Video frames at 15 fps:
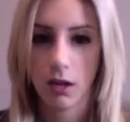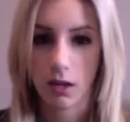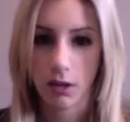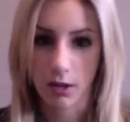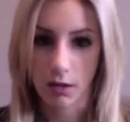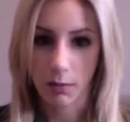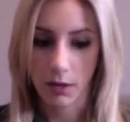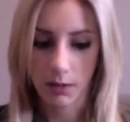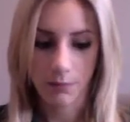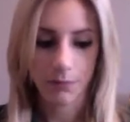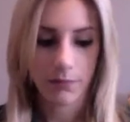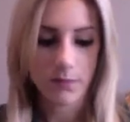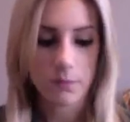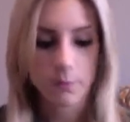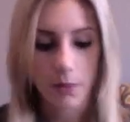You know what I mean?
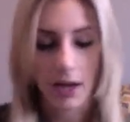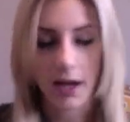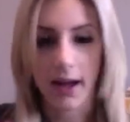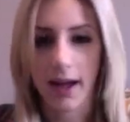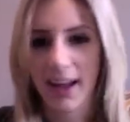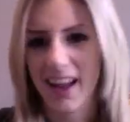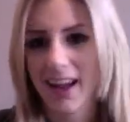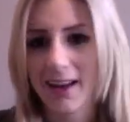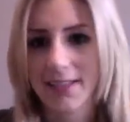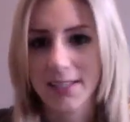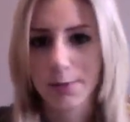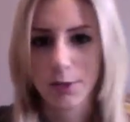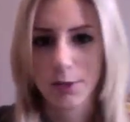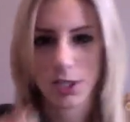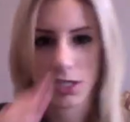But I, I kind of
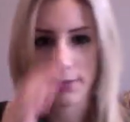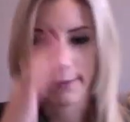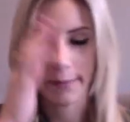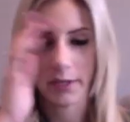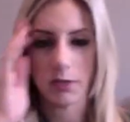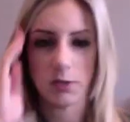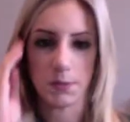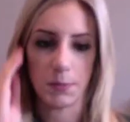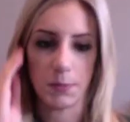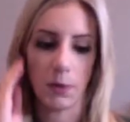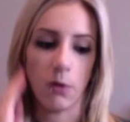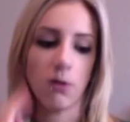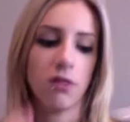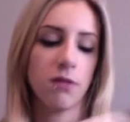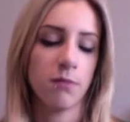switch them up. I use
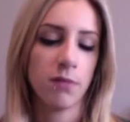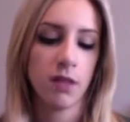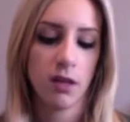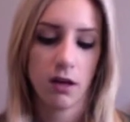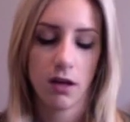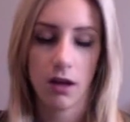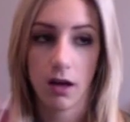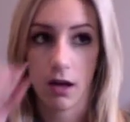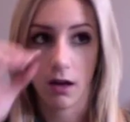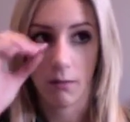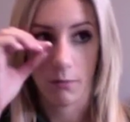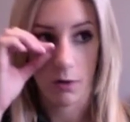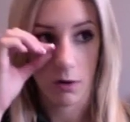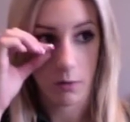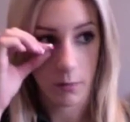both. Um,
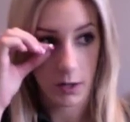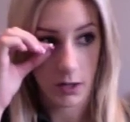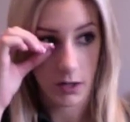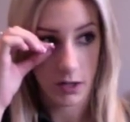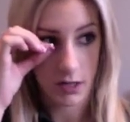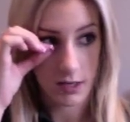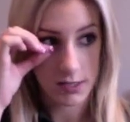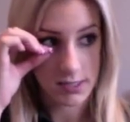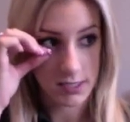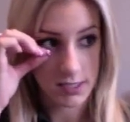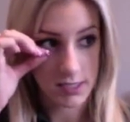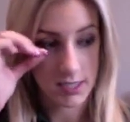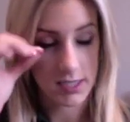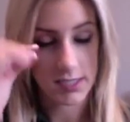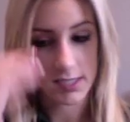oh my goodness, this
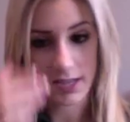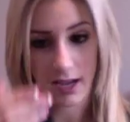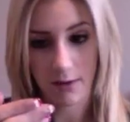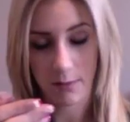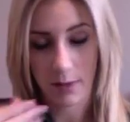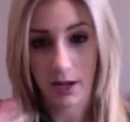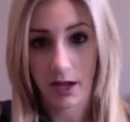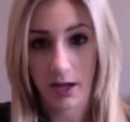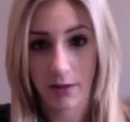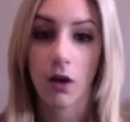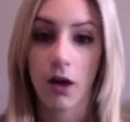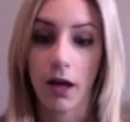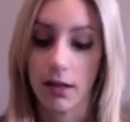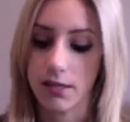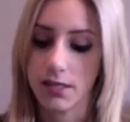needs to get out of my eye.
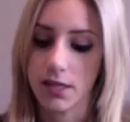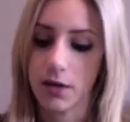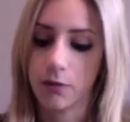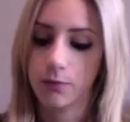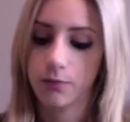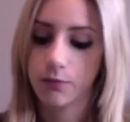Okay, so